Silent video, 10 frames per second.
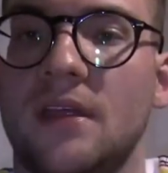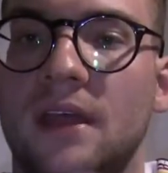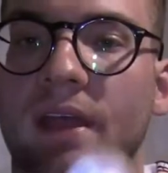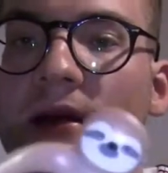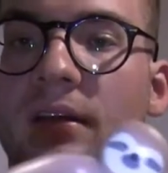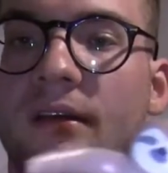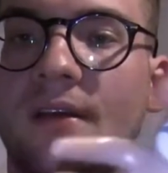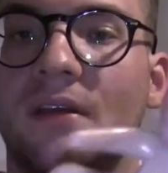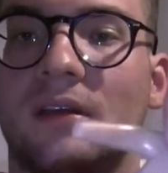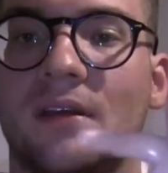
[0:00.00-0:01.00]
thing
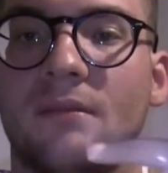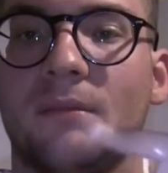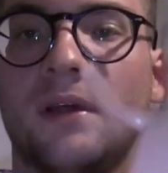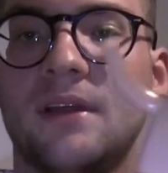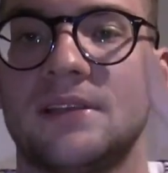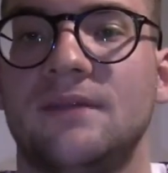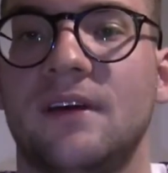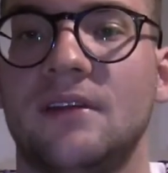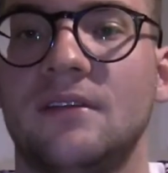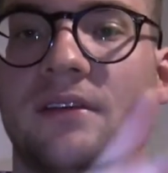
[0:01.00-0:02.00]
but that's
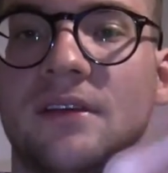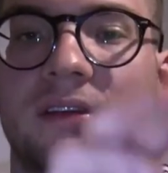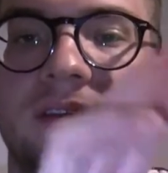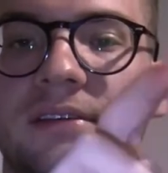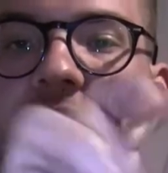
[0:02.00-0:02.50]
fun because